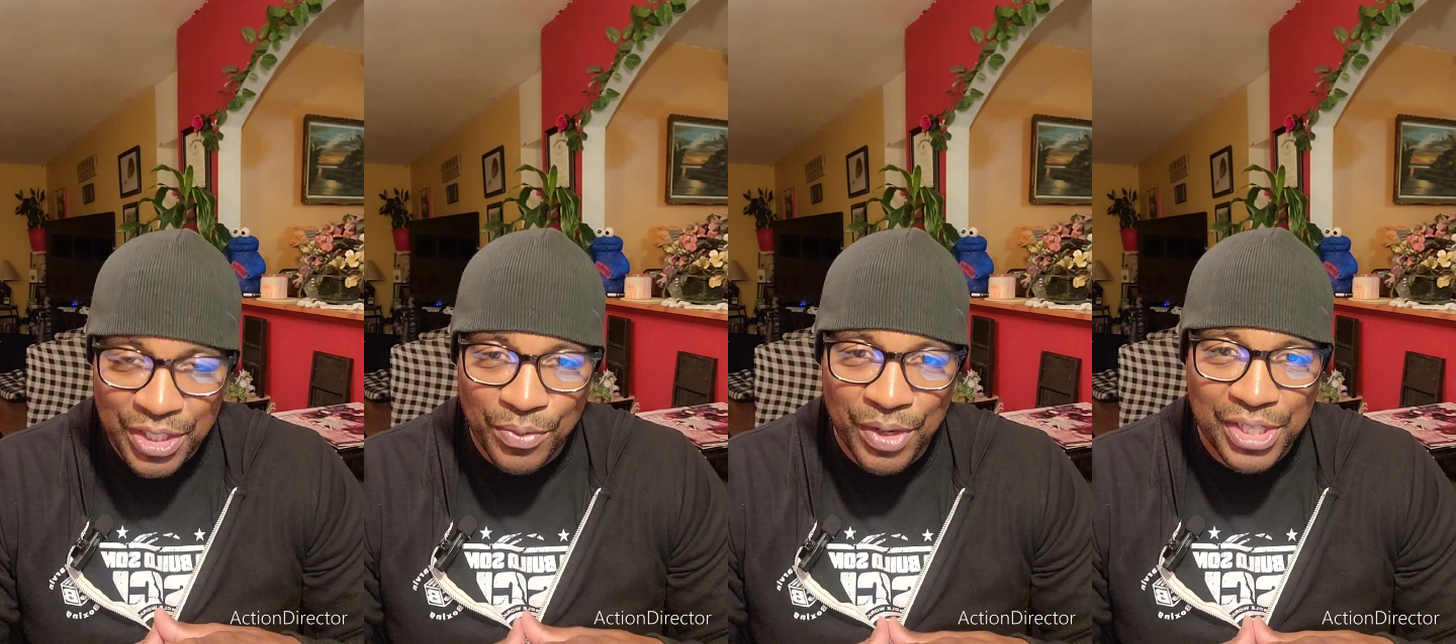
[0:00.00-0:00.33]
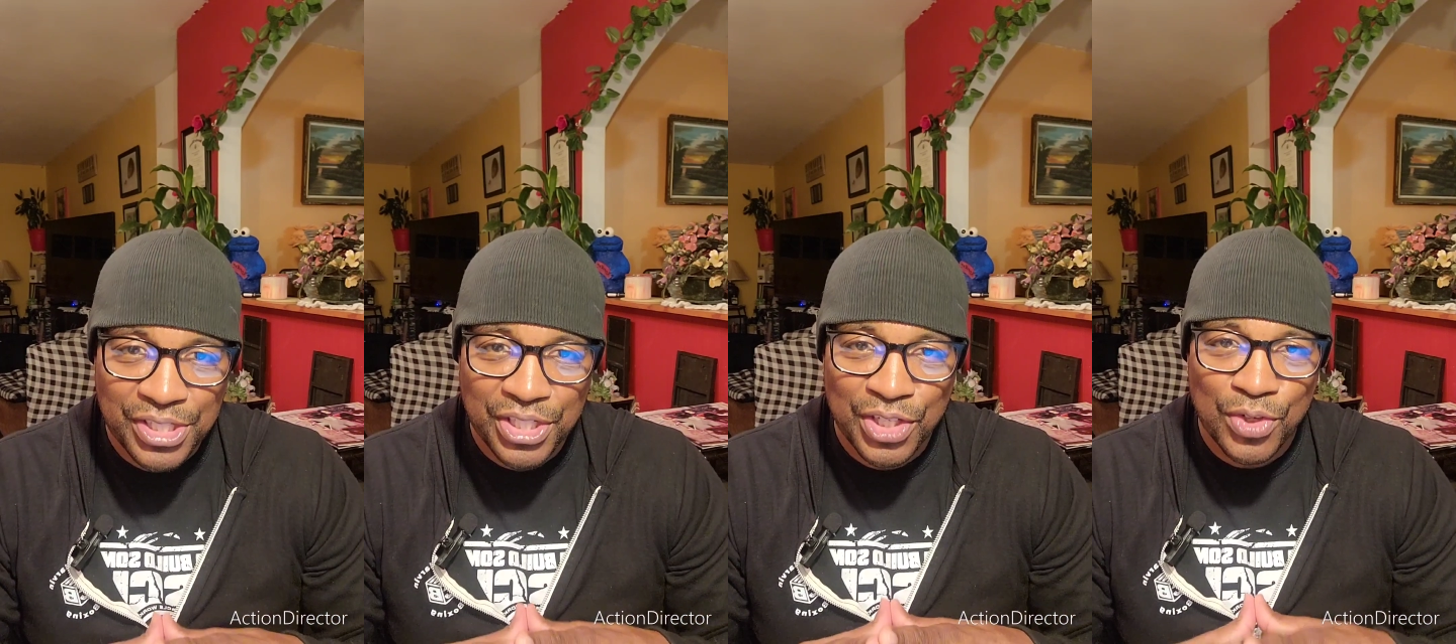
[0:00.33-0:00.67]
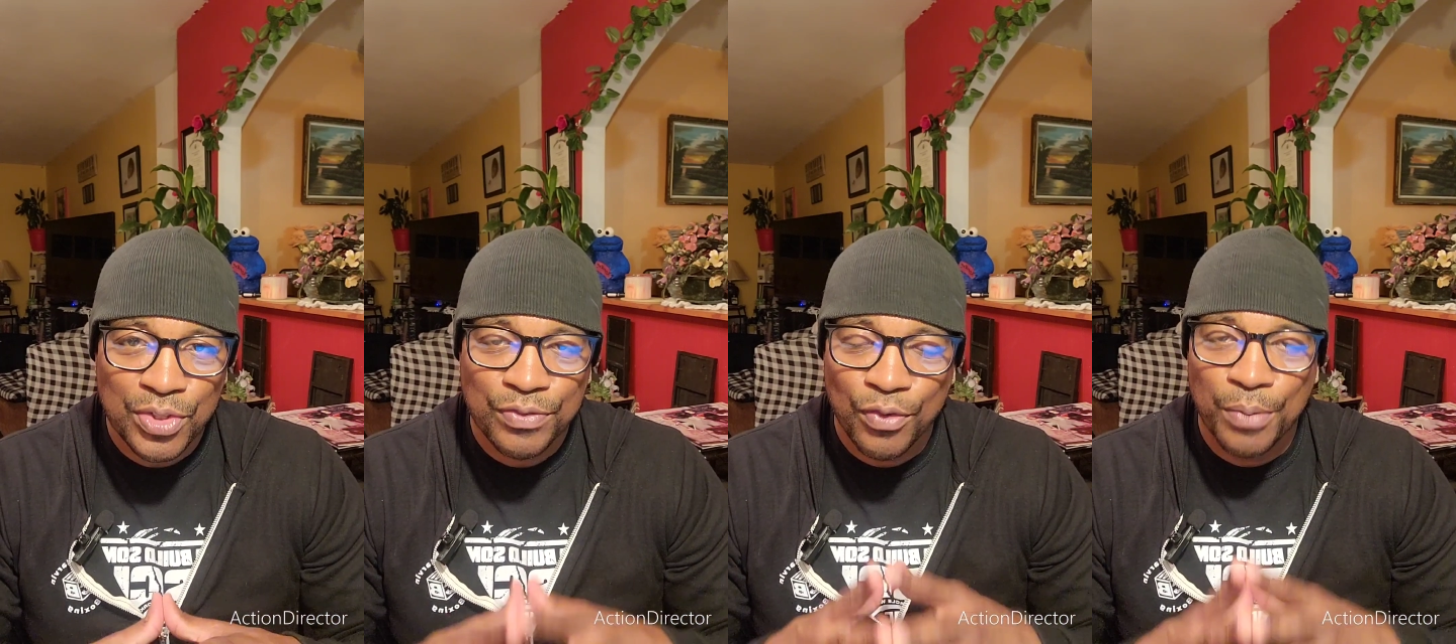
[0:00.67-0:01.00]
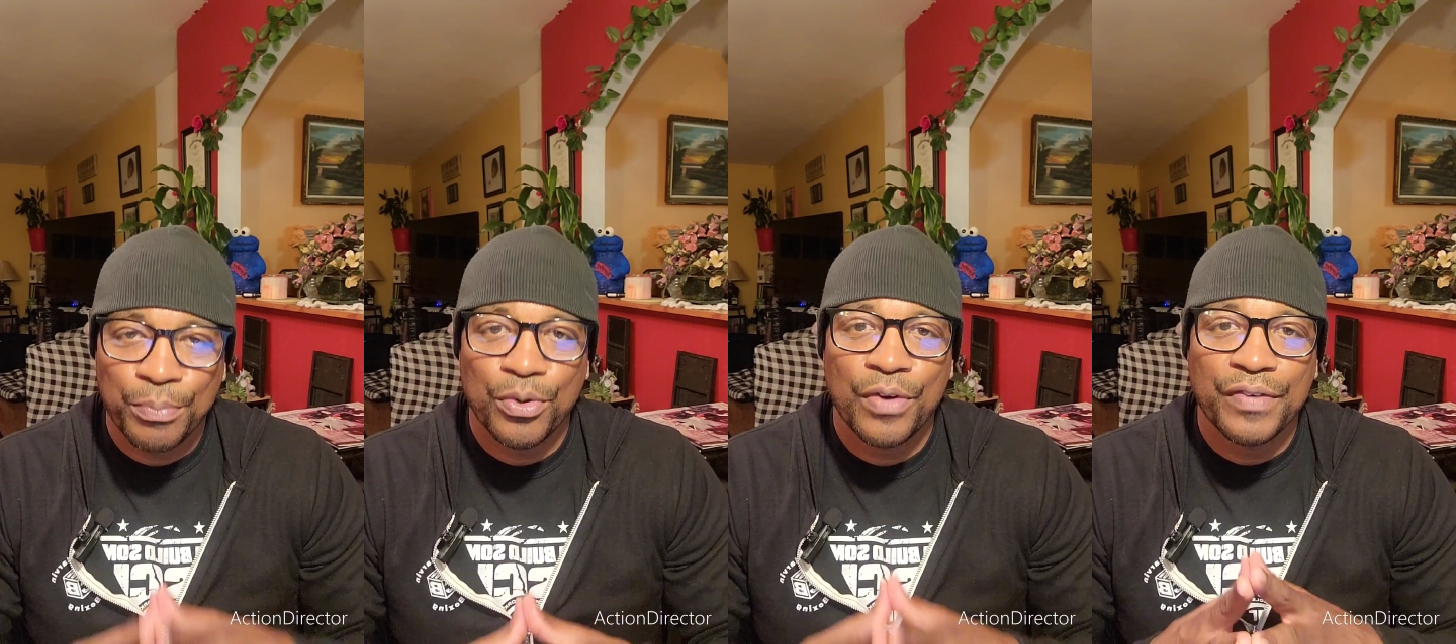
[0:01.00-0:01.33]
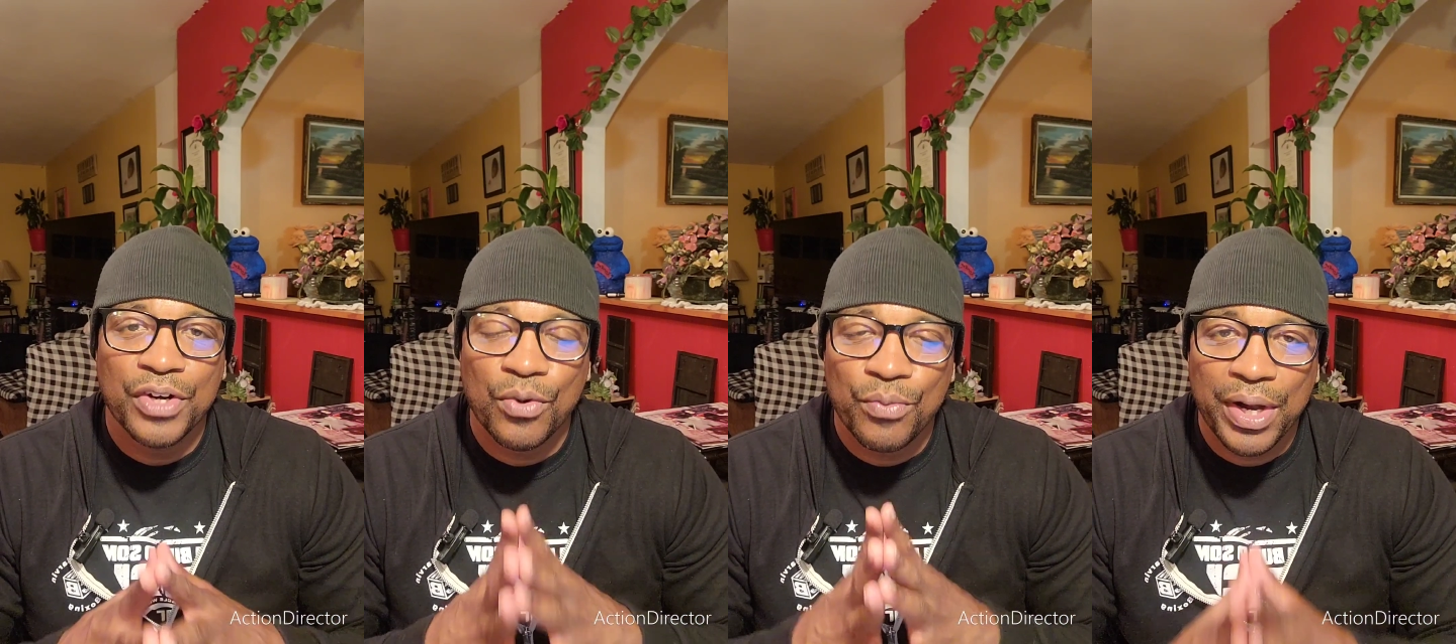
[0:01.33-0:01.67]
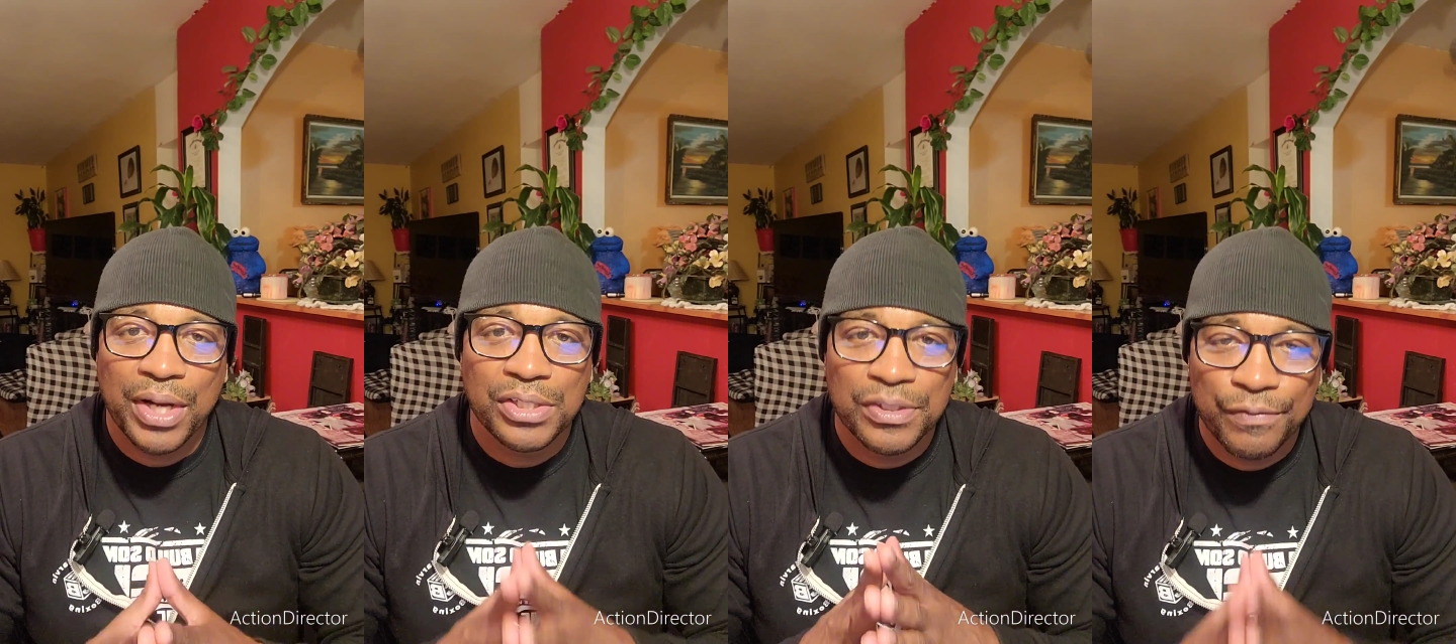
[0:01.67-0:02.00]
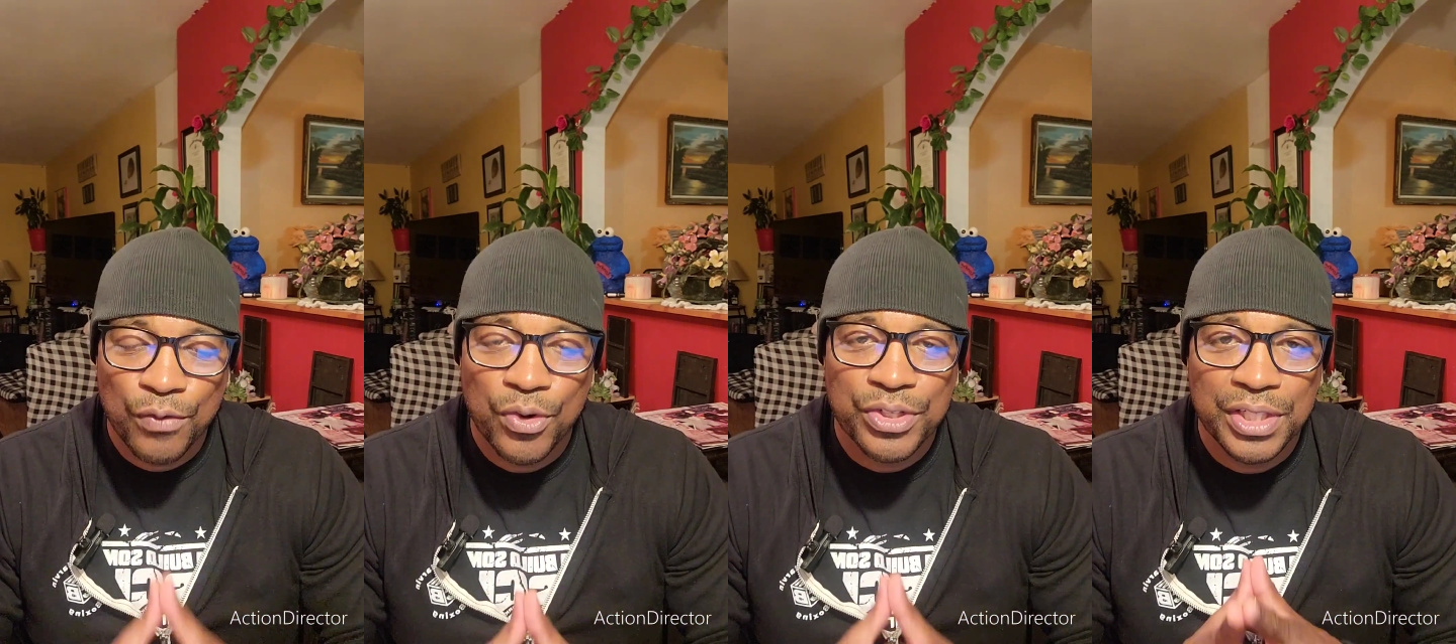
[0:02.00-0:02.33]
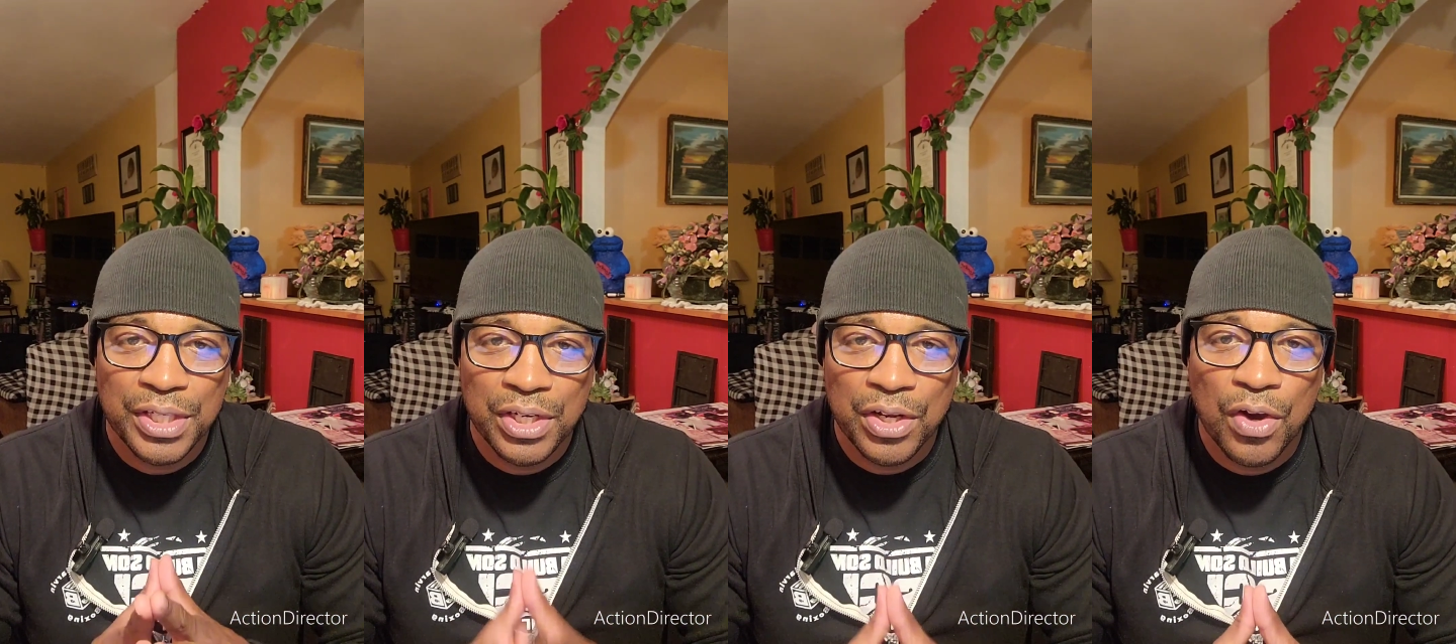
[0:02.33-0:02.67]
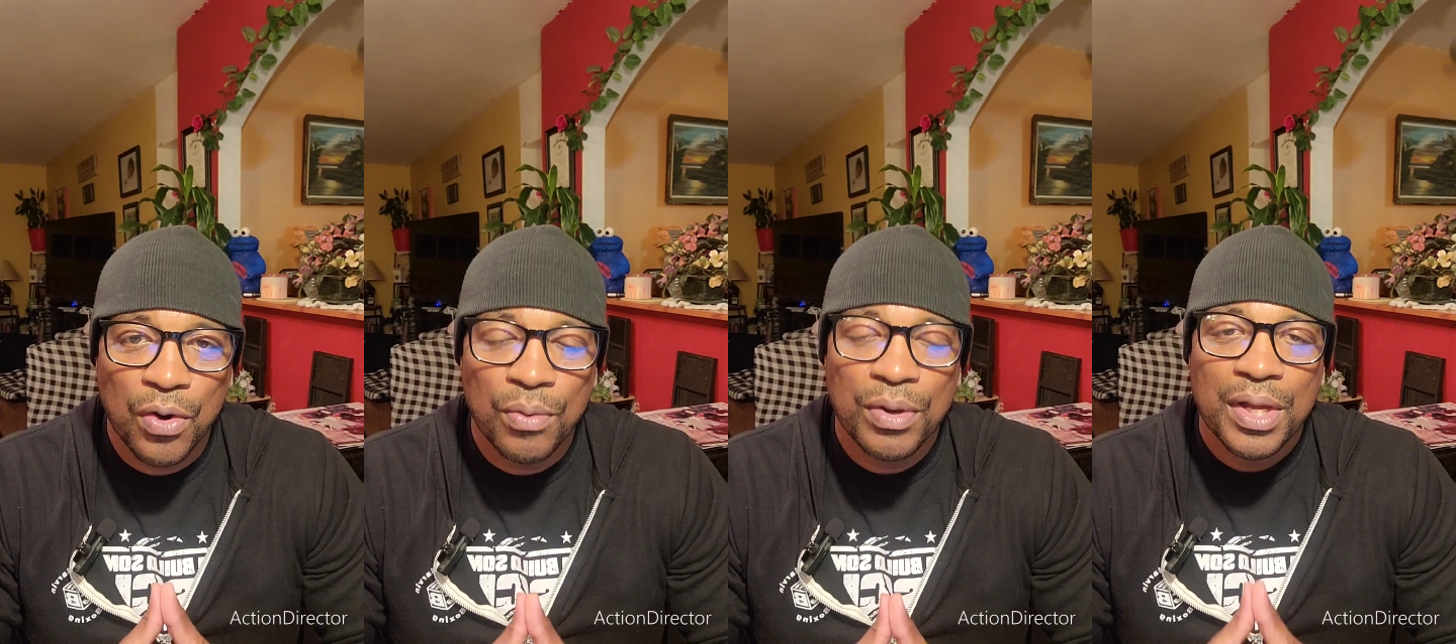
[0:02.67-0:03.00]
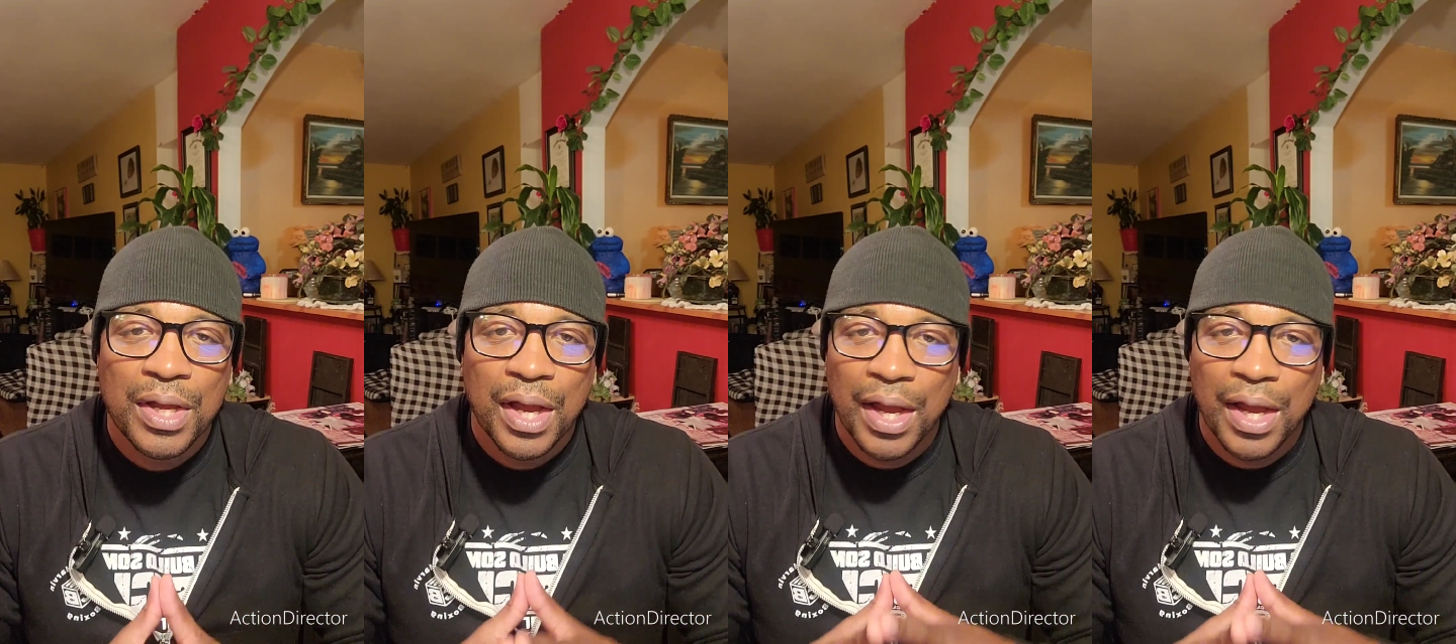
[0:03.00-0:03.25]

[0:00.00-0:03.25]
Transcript: T-Rex Shields for improving her record to 14 and 0,